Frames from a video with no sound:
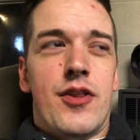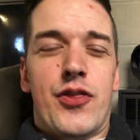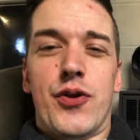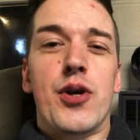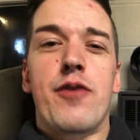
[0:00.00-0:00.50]

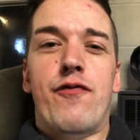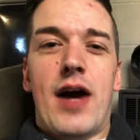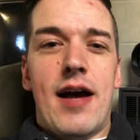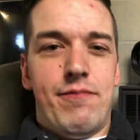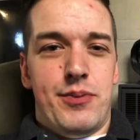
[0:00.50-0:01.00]

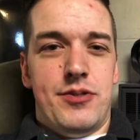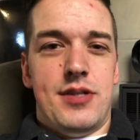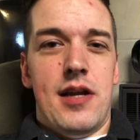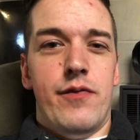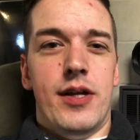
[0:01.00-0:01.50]

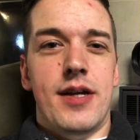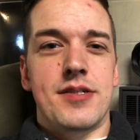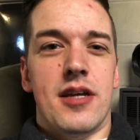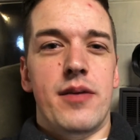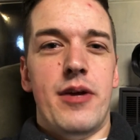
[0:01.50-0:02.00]
35% of it
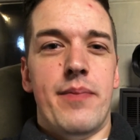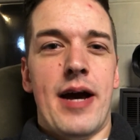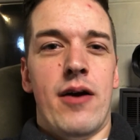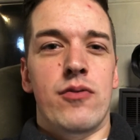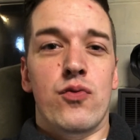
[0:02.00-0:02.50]
is going to be
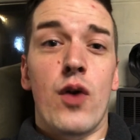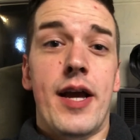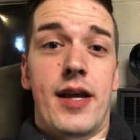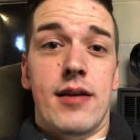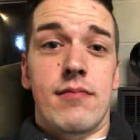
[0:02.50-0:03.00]
about
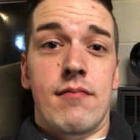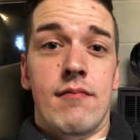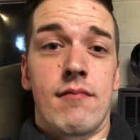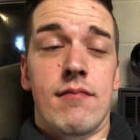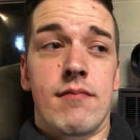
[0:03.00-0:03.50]
writing.
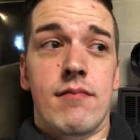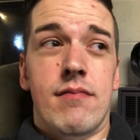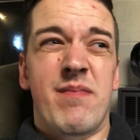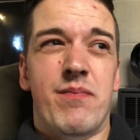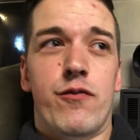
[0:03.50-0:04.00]

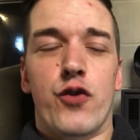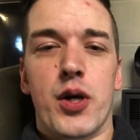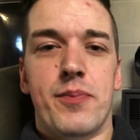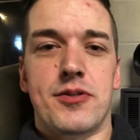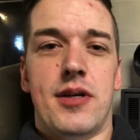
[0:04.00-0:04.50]

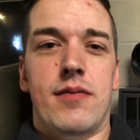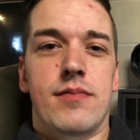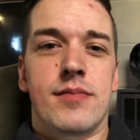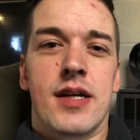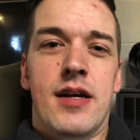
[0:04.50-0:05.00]
40%.
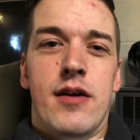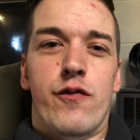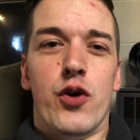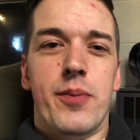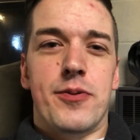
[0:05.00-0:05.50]

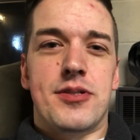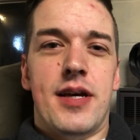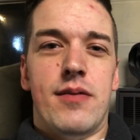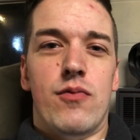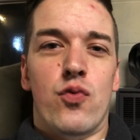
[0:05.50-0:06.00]

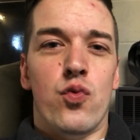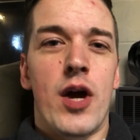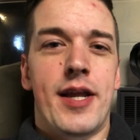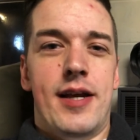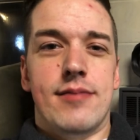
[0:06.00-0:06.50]
40%
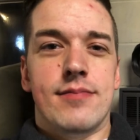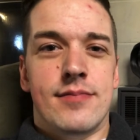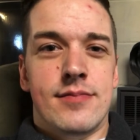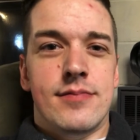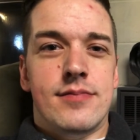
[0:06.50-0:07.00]
writing.
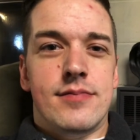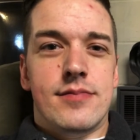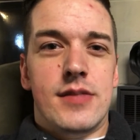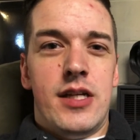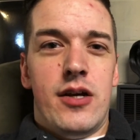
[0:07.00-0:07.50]

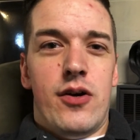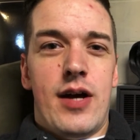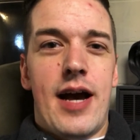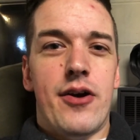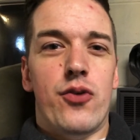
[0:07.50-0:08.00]

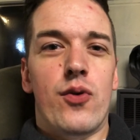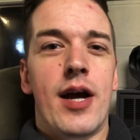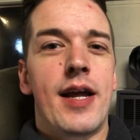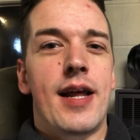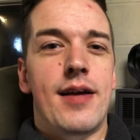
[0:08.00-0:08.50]
How to
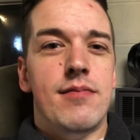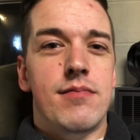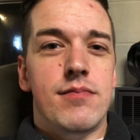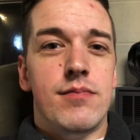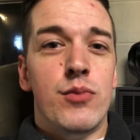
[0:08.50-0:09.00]
write
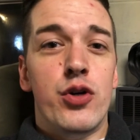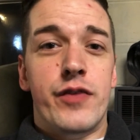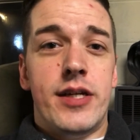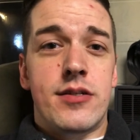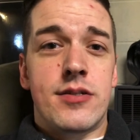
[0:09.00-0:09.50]

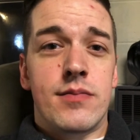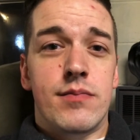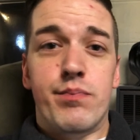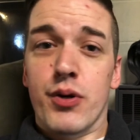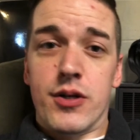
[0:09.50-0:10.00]
movies,
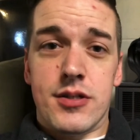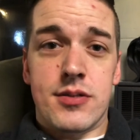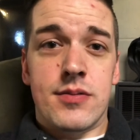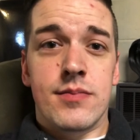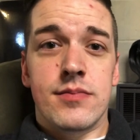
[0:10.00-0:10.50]

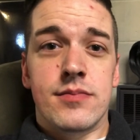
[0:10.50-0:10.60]
books,